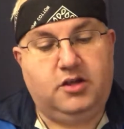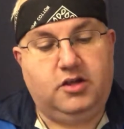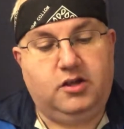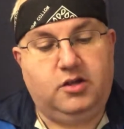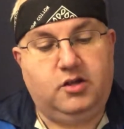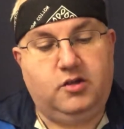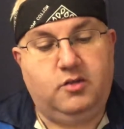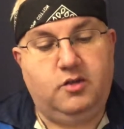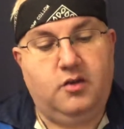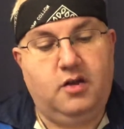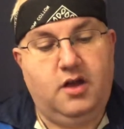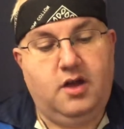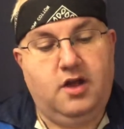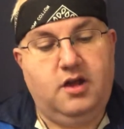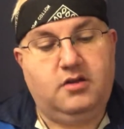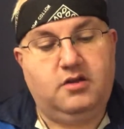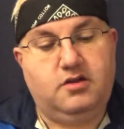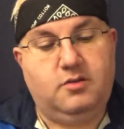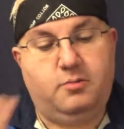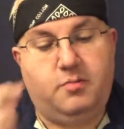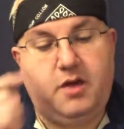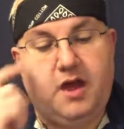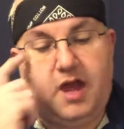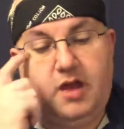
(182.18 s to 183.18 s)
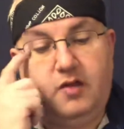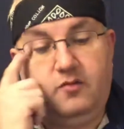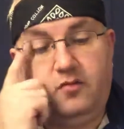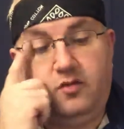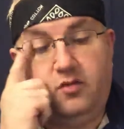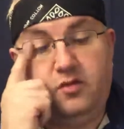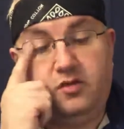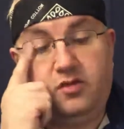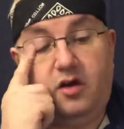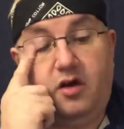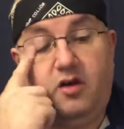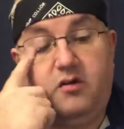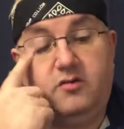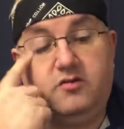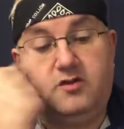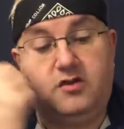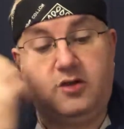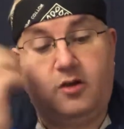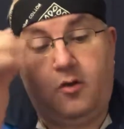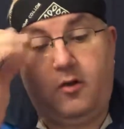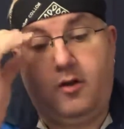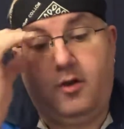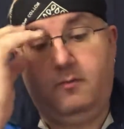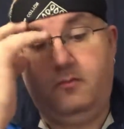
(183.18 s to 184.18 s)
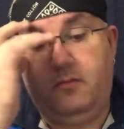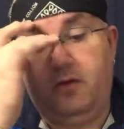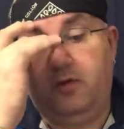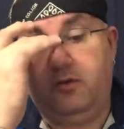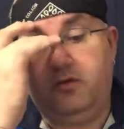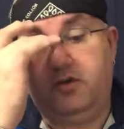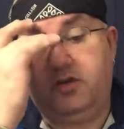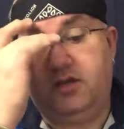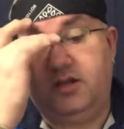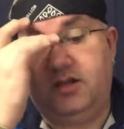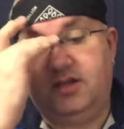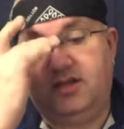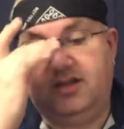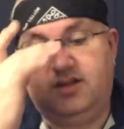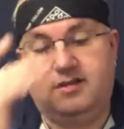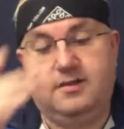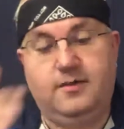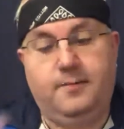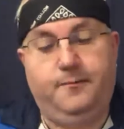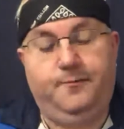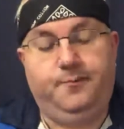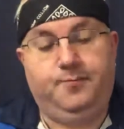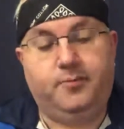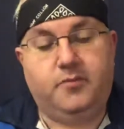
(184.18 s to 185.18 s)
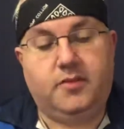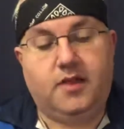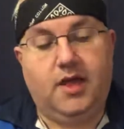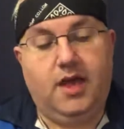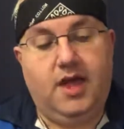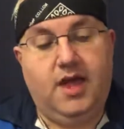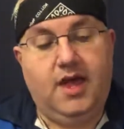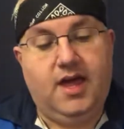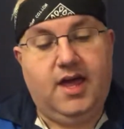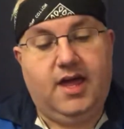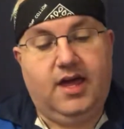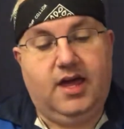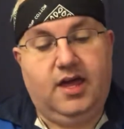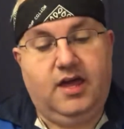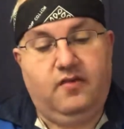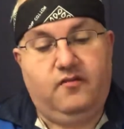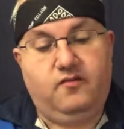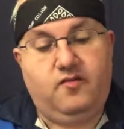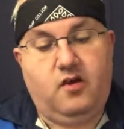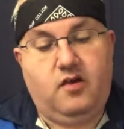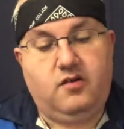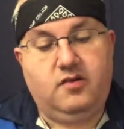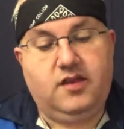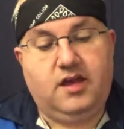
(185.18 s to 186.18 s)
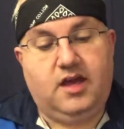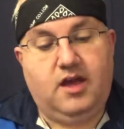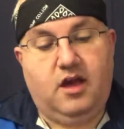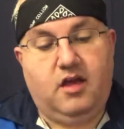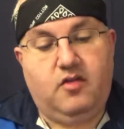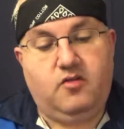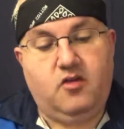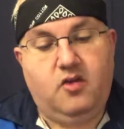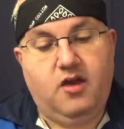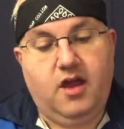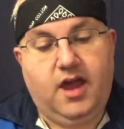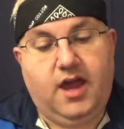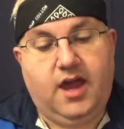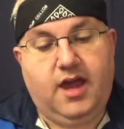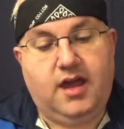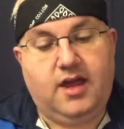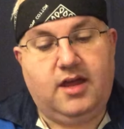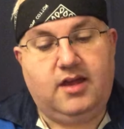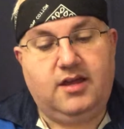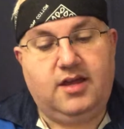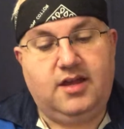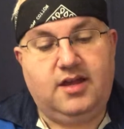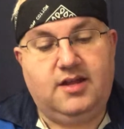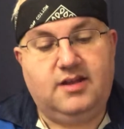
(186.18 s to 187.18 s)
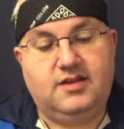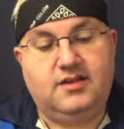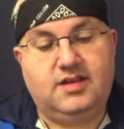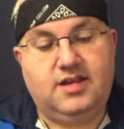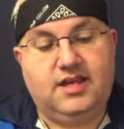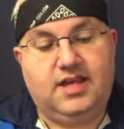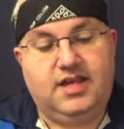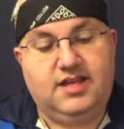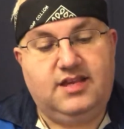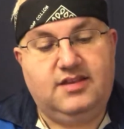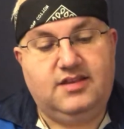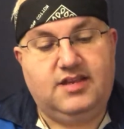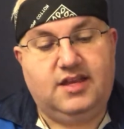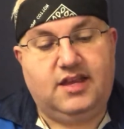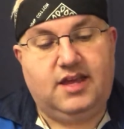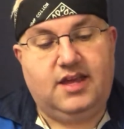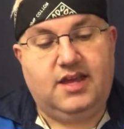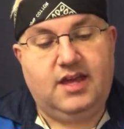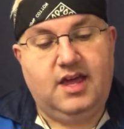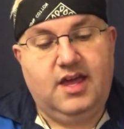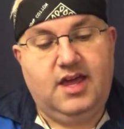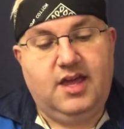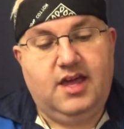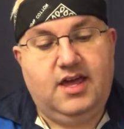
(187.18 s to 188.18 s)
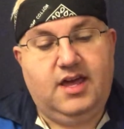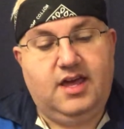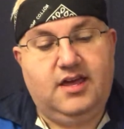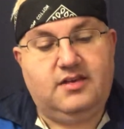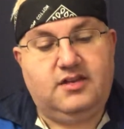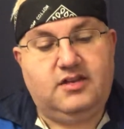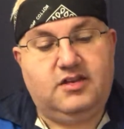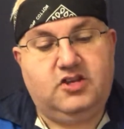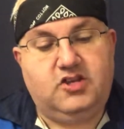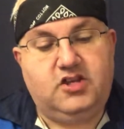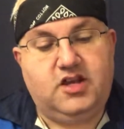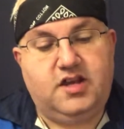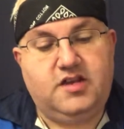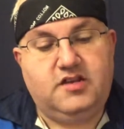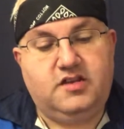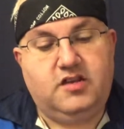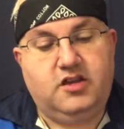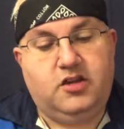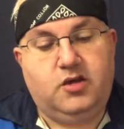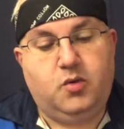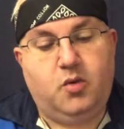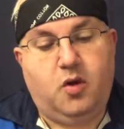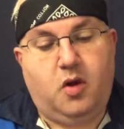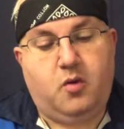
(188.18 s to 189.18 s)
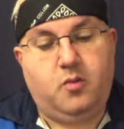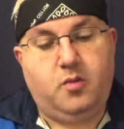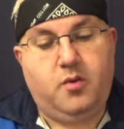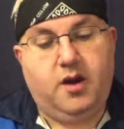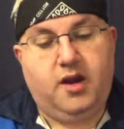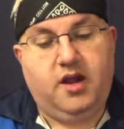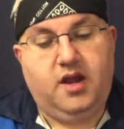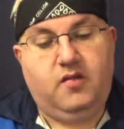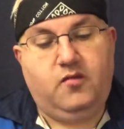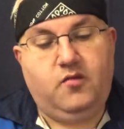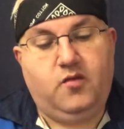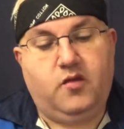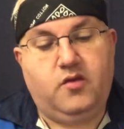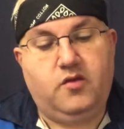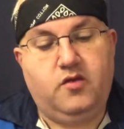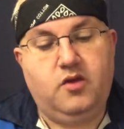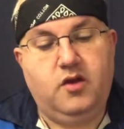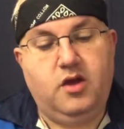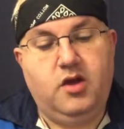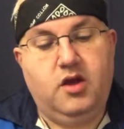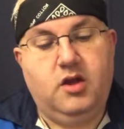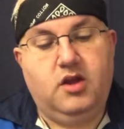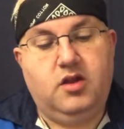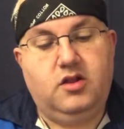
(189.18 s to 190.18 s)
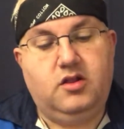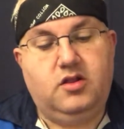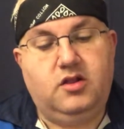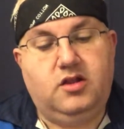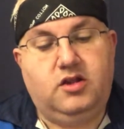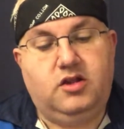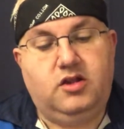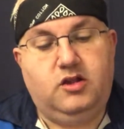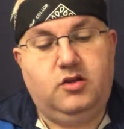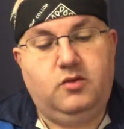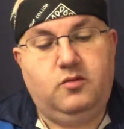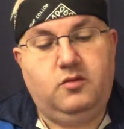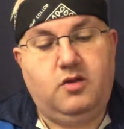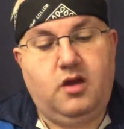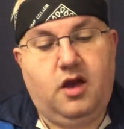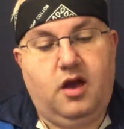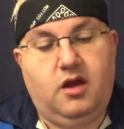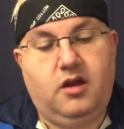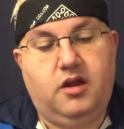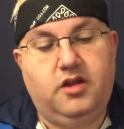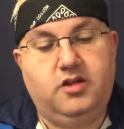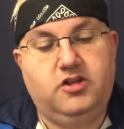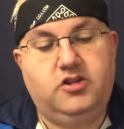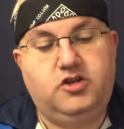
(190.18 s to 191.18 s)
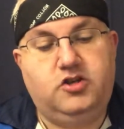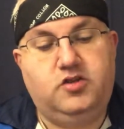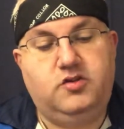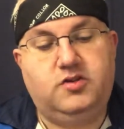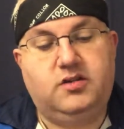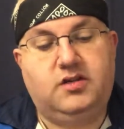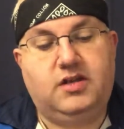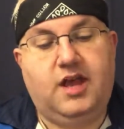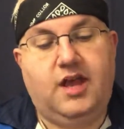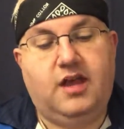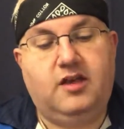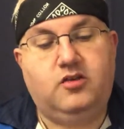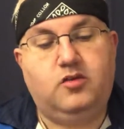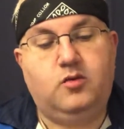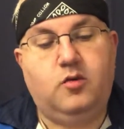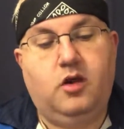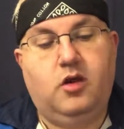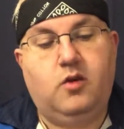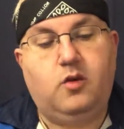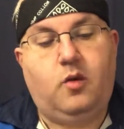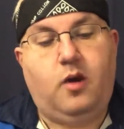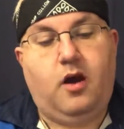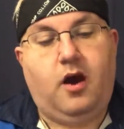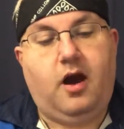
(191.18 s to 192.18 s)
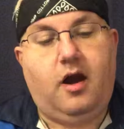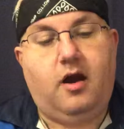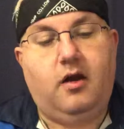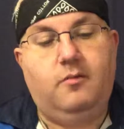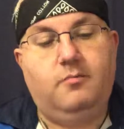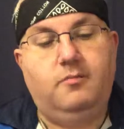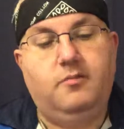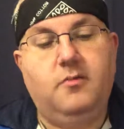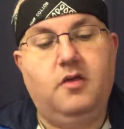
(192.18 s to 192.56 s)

you to painful thoughts or emotions. If, on the other hand, it is easy, it suggests that you are ready for the new knowledge you stand to acquire.